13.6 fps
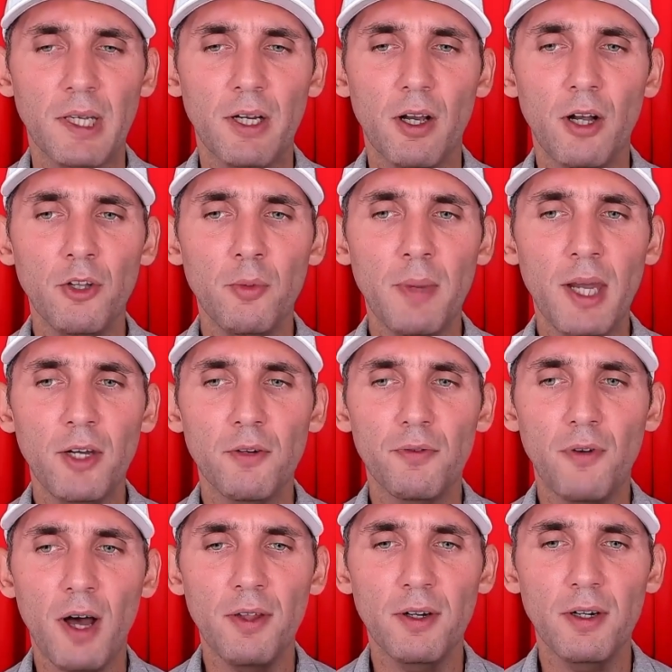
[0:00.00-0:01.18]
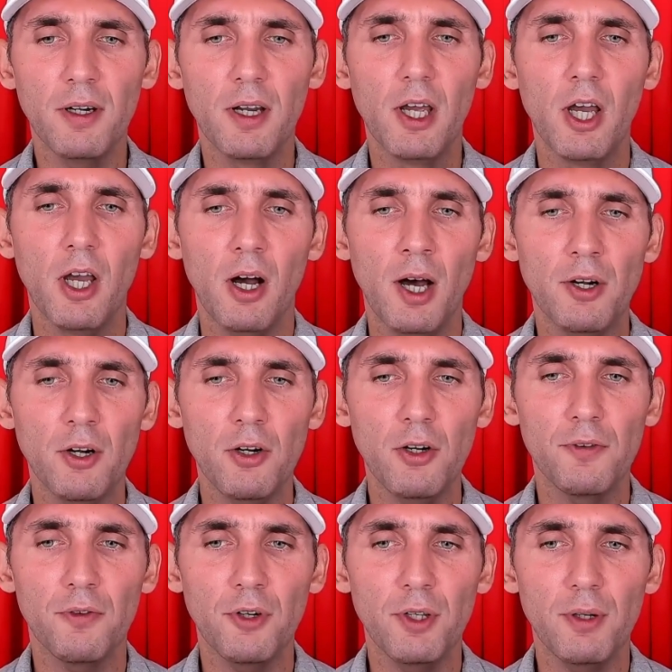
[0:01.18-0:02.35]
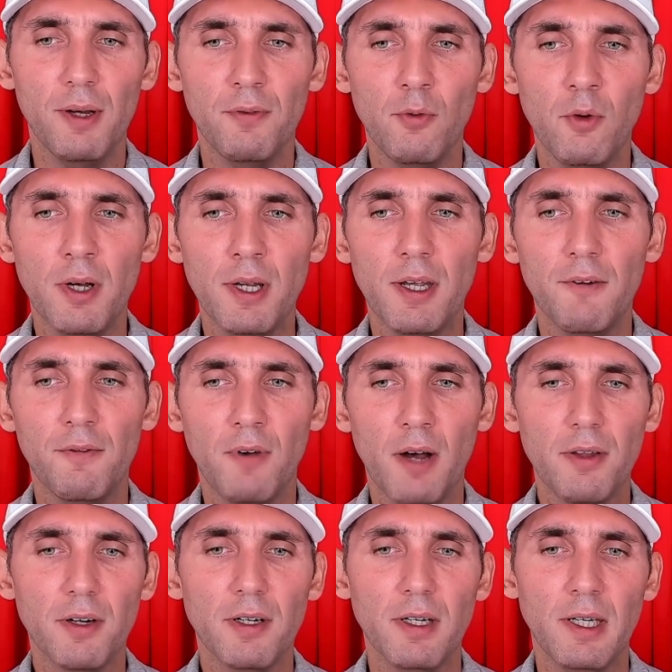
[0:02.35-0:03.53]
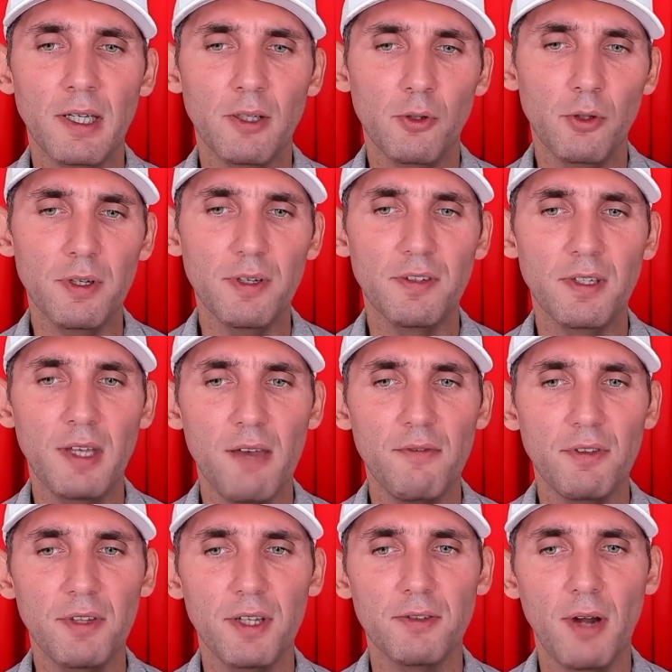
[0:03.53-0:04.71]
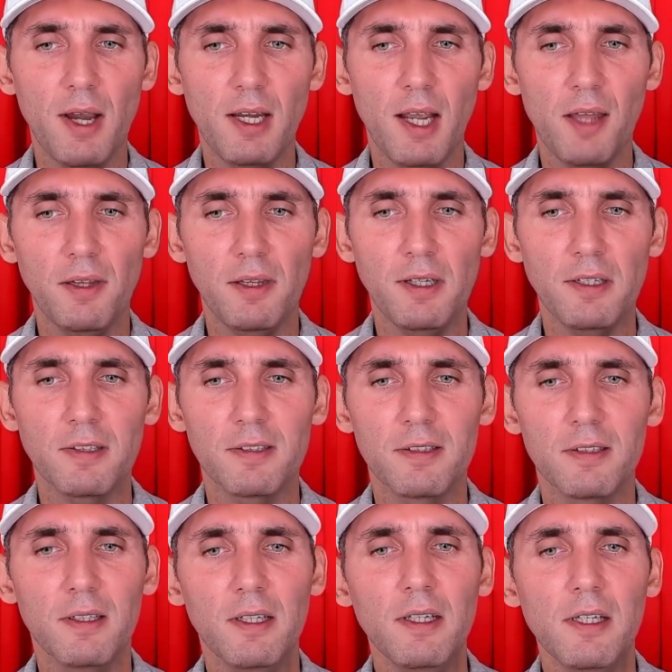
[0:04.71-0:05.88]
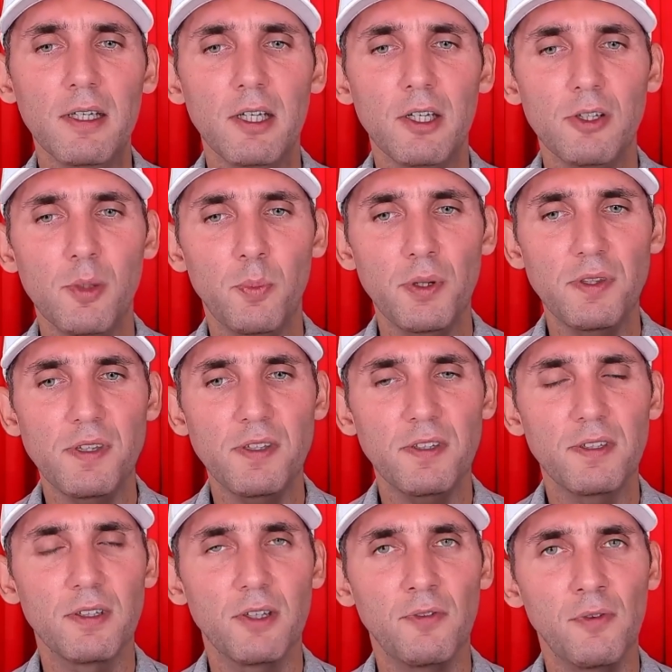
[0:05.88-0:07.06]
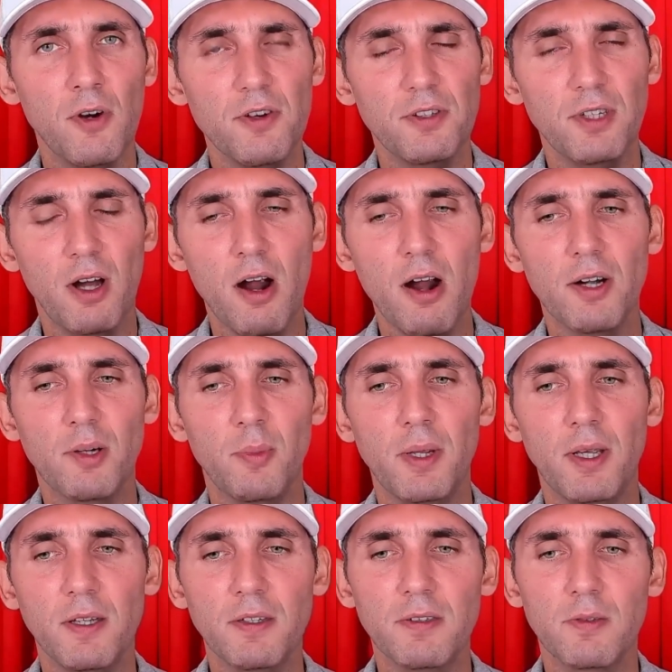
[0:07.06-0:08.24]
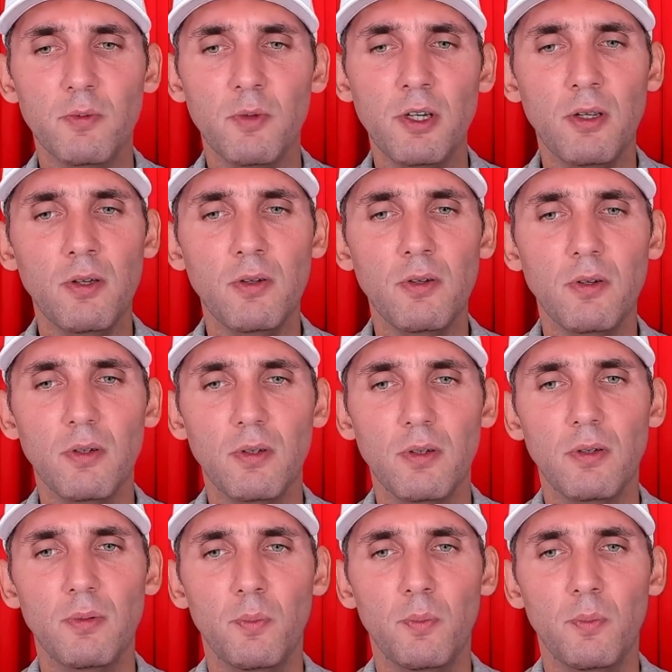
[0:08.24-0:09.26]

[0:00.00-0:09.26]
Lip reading: And call no man your father on earth, for you have one Father who is in heaven. That's right, Catholics. You should put this verse to heart, because when you